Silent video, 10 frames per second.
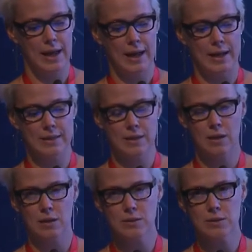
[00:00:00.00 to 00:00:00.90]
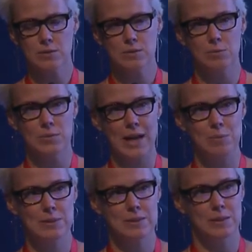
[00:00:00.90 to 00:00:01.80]
And also
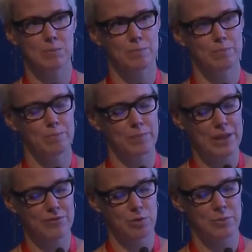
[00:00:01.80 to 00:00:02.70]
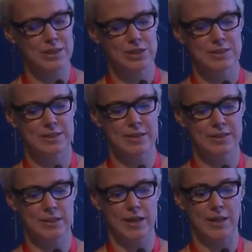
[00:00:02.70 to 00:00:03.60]
sometimes the information there
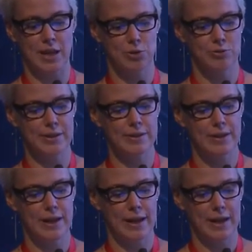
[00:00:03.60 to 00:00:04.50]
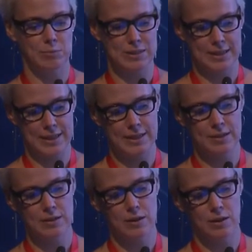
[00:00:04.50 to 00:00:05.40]
is inaccurate and
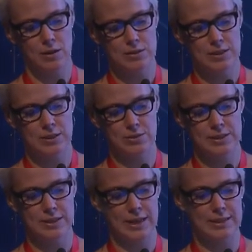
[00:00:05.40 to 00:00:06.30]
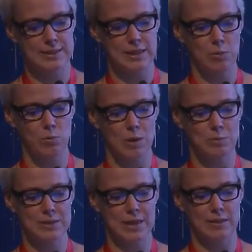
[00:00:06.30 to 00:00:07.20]
misleading on the internet, and some
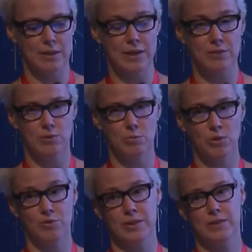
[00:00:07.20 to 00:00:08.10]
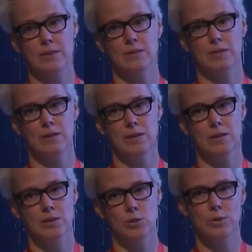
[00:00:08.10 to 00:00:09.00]
websites are run for profit.
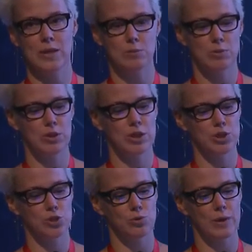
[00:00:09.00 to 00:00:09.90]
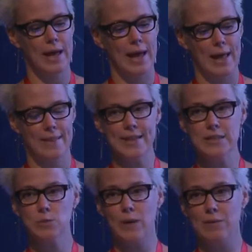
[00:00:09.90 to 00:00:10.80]
So it can be an issue. And
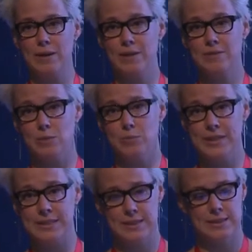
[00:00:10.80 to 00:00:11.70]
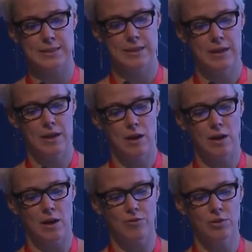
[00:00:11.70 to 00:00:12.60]
that's why we have some risks.
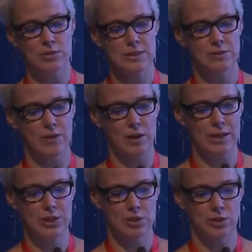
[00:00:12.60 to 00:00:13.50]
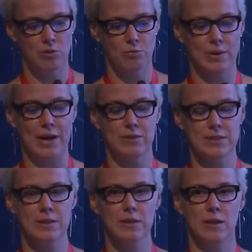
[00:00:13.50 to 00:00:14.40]
Of course, this violation of
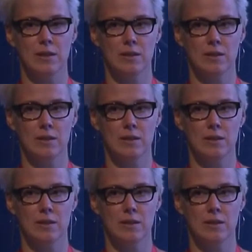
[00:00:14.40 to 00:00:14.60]
privacy and